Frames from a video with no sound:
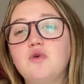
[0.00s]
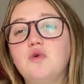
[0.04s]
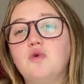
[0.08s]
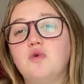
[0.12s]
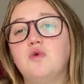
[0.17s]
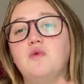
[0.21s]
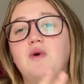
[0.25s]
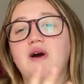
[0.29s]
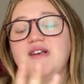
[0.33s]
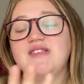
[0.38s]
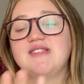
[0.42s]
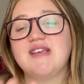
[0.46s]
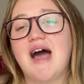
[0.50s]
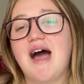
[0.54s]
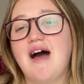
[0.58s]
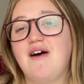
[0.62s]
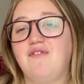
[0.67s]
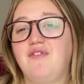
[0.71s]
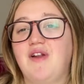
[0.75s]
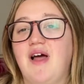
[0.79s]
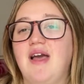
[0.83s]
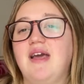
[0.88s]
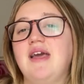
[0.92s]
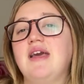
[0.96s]
always
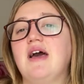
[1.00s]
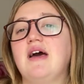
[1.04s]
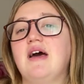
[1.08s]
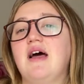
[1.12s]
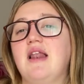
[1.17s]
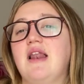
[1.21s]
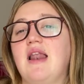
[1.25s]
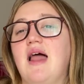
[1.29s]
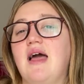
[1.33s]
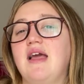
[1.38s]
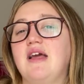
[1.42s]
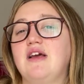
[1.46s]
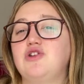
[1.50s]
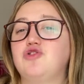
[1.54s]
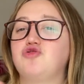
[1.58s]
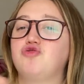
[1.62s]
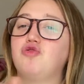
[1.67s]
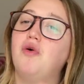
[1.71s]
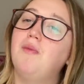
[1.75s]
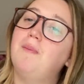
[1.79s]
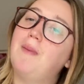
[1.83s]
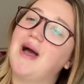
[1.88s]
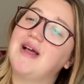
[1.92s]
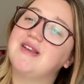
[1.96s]
have like a
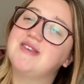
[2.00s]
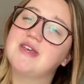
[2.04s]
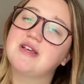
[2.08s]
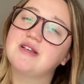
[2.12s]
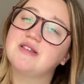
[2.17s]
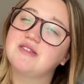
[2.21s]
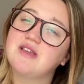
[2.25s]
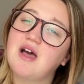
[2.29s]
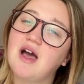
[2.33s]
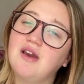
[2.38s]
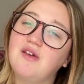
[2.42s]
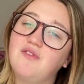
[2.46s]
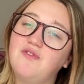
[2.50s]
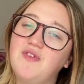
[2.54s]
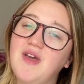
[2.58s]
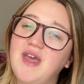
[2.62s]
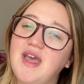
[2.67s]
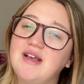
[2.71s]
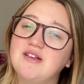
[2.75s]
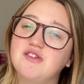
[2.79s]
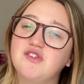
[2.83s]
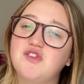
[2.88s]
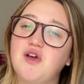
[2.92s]
traumatic side of things.